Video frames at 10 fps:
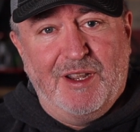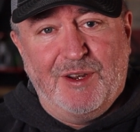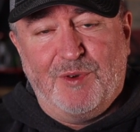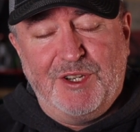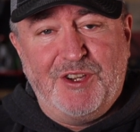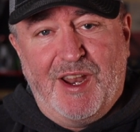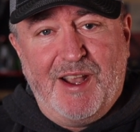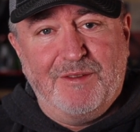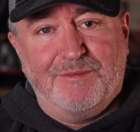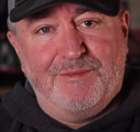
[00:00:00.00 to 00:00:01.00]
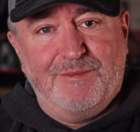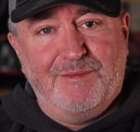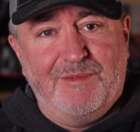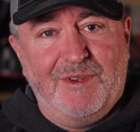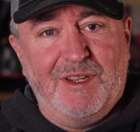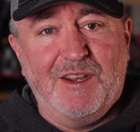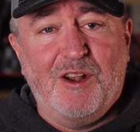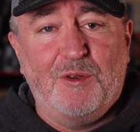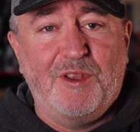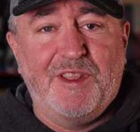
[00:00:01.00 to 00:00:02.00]
and reaching out and getting
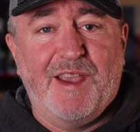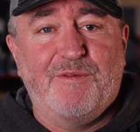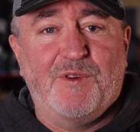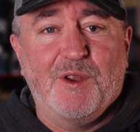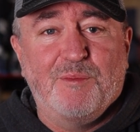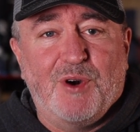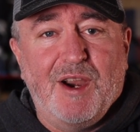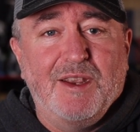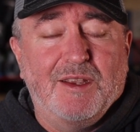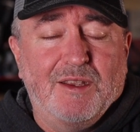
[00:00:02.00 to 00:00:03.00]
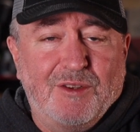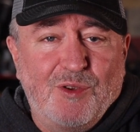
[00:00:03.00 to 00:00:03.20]
hold of that front brake.